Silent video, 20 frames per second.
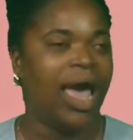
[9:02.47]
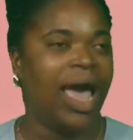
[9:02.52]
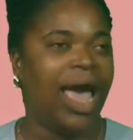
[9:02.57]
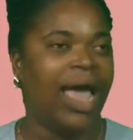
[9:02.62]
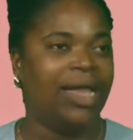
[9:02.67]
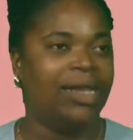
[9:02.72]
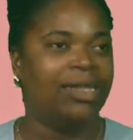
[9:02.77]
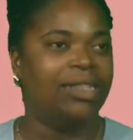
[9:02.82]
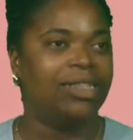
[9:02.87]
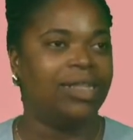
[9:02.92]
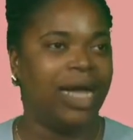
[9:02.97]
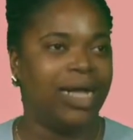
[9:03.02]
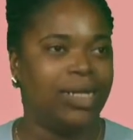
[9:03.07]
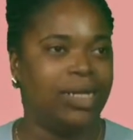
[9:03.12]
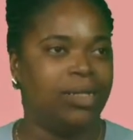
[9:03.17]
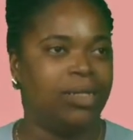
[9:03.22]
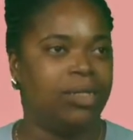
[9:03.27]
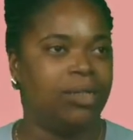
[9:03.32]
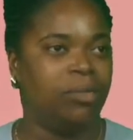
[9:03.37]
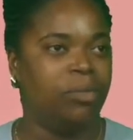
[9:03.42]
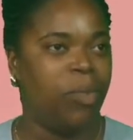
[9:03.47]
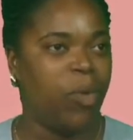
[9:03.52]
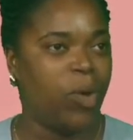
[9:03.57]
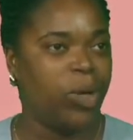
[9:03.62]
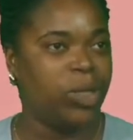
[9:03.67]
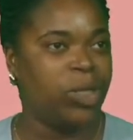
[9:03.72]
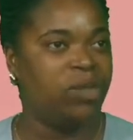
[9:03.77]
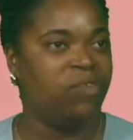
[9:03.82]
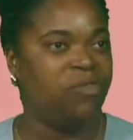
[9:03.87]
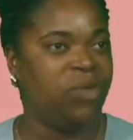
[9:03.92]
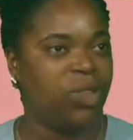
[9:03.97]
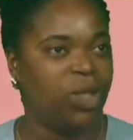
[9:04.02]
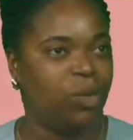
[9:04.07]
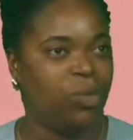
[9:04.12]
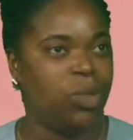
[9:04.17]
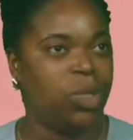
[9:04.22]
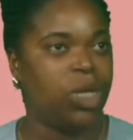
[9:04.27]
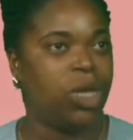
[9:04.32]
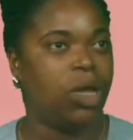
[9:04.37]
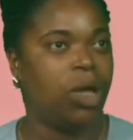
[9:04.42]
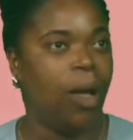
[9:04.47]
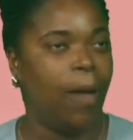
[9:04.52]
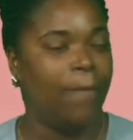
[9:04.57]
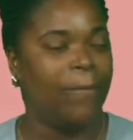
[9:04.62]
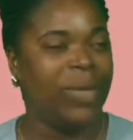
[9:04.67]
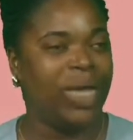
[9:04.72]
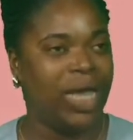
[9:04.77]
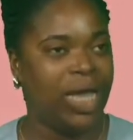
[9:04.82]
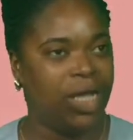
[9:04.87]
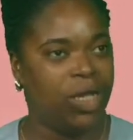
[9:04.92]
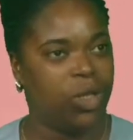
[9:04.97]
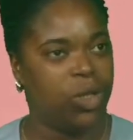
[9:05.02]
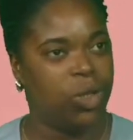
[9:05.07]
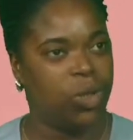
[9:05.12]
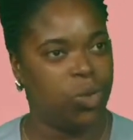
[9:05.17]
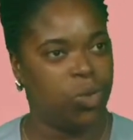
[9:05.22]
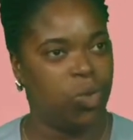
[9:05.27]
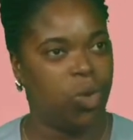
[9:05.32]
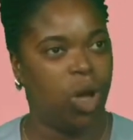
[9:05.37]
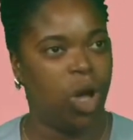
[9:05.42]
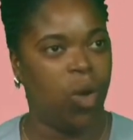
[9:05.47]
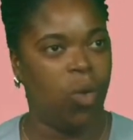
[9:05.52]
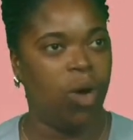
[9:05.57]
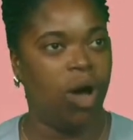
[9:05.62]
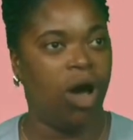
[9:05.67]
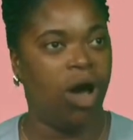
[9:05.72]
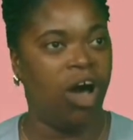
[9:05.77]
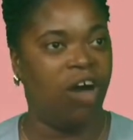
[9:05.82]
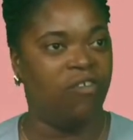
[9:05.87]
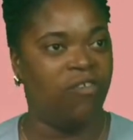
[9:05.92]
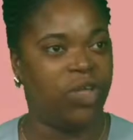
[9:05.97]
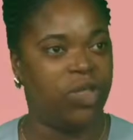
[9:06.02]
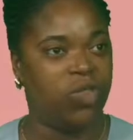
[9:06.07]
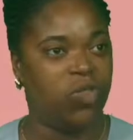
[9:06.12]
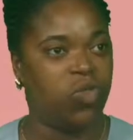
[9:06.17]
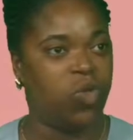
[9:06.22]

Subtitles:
and that it is important for them to come into our office.